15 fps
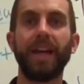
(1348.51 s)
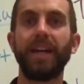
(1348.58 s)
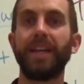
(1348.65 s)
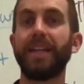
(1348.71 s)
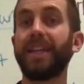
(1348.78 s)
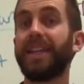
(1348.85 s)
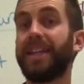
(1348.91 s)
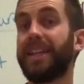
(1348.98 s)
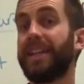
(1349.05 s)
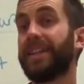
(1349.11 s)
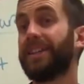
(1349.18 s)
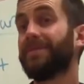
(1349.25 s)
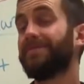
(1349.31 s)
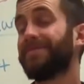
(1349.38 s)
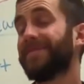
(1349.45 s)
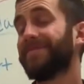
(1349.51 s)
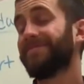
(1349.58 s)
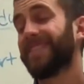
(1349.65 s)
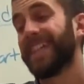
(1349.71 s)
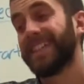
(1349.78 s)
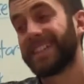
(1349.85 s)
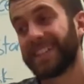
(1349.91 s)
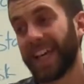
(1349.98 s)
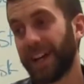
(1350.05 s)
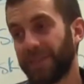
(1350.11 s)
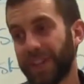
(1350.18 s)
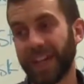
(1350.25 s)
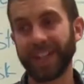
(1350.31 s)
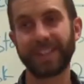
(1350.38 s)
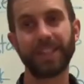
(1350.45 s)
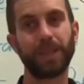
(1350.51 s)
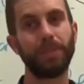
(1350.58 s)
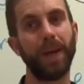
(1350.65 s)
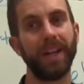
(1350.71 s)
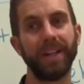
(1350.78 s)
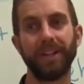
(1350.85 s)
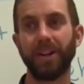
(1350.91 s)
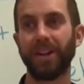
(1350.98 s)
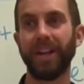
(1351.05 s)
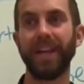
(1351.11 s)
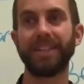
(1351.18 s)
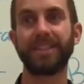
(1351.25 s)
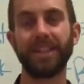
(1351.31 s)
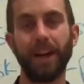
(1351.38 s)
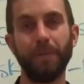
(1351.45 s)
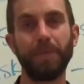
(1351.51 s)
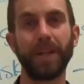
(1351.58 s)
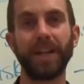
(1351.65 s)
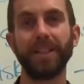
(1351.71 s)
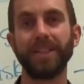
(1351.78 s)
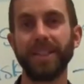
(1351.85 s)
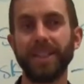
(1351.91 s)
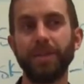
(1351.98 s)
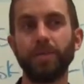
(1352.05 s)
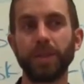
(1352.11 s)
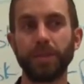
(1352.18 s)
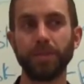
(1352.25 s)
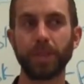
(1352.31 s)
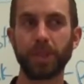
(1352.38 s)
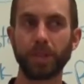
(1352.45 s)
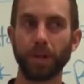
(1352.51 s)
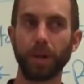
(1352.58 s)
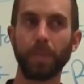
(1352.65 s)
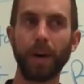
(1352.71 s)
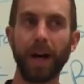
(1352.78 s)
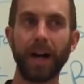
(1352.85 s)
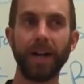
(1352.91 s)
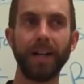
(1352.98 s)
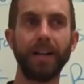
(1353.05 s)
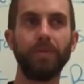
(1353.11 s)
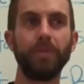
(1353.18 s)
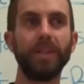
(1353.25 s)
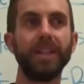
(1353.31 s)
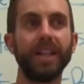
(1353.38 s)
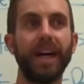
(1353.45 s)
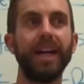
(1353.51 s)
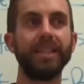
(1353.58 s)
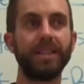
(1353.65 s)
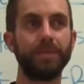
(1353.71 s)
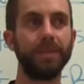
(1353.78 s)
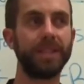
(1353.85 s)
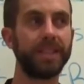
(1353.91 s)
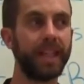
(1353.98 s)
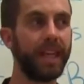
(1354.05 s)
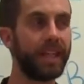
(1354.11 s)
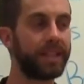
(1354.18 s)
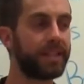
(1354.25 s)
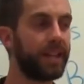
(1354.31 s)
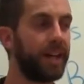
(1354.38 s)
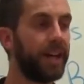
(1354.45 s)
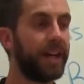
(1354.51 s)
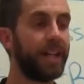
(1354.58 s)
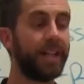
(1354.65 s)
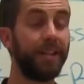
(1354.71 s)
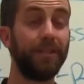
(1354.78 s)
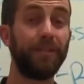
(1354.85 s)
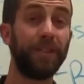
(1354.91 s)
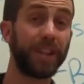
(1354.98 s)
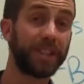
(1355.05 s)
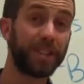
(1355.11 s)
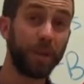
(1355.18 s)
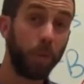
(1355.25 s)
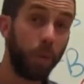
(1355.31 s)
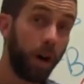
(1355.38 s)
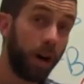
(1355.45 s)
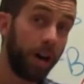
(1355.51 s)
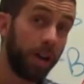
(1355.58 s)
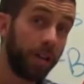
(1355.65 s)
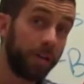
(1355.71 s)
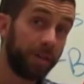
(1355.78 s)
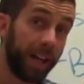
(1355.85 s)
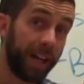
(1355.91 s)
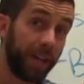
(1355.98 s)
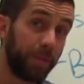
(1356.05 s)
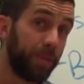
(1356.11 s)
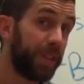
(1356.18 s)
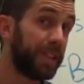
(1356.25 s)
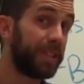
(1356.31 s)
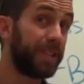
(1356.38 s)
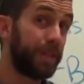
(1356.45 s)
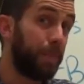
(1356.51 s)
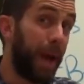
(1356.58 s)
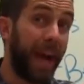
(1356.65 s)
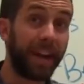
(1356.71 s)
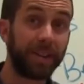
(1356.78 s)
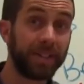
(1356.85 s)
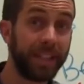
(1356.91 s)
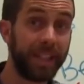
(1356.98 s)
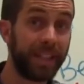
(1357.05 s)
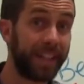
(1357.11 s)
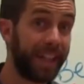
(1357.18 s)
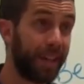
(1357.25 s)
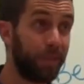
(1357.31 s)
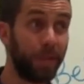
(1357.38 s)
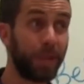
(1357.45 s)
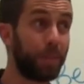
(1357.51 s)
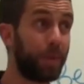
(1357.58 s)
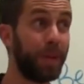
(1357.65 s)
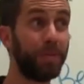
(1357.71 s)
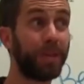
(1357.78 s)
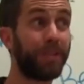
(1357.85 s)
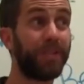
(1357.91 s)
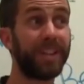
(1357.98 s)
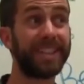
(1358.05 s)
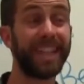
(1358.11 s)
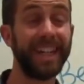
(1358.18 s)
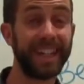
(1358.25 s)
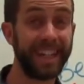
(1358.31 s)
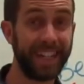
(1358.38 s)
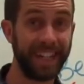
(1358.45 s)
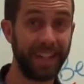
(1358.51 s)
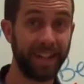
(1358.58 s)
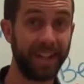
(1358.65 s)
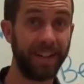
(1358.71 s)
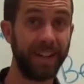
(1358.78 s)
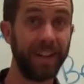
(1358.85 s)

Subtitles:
He, instead of getting suspended and all that stuff, because he was mature about it and realized the mistakes, he fixed the wall, right? We spackled it. Again, we can pretty much fix anything here.